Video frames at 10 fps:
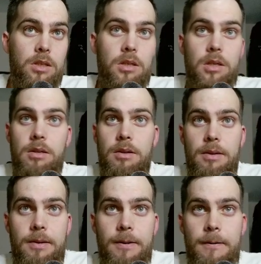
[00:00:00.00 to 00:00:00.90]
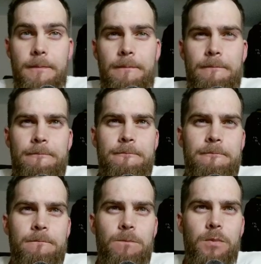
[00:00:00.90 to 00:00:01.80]
Got
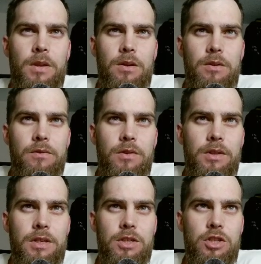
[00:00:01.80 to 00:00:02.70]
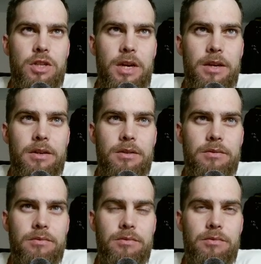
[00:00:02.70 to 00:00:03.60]
this check.
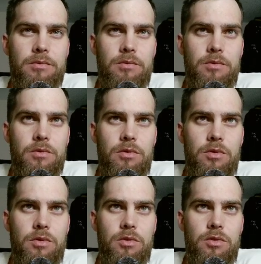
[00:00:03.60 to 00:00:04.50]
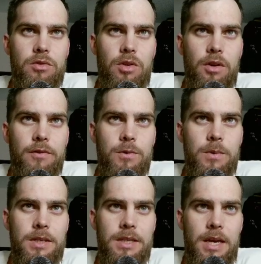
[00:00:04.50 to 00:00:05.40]
So after we
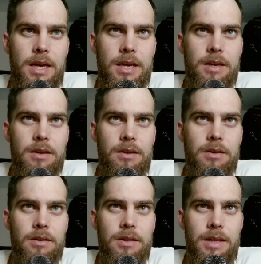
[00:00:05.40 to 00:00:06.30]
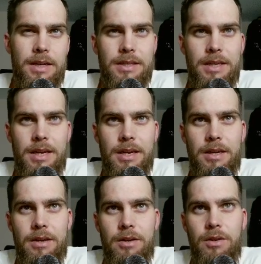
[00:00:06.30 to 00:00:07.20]
take, they
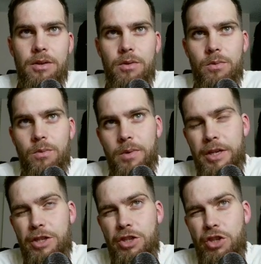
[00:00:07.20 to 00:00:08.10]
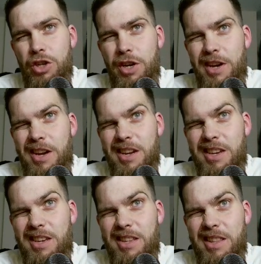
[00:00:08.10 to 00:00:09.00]
take, we
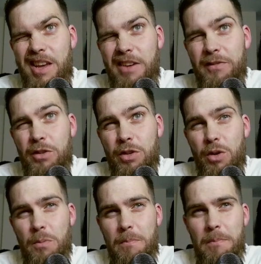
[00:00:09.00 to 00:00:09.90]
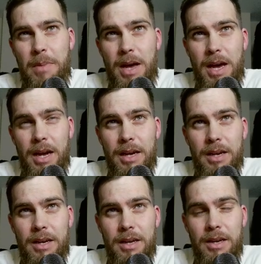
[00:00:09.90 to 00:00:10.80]
check, they have to go
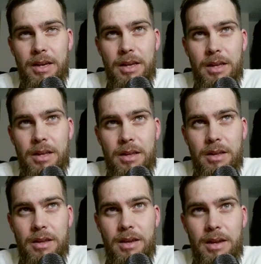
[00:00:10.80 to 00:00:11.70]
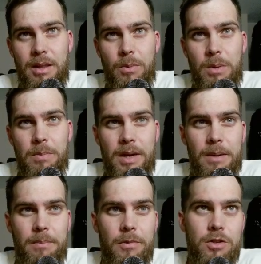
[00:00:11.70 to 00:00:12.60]
back, and then we pick
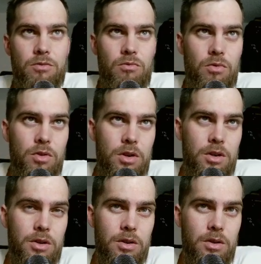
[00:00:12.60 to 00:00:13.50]
up this rook.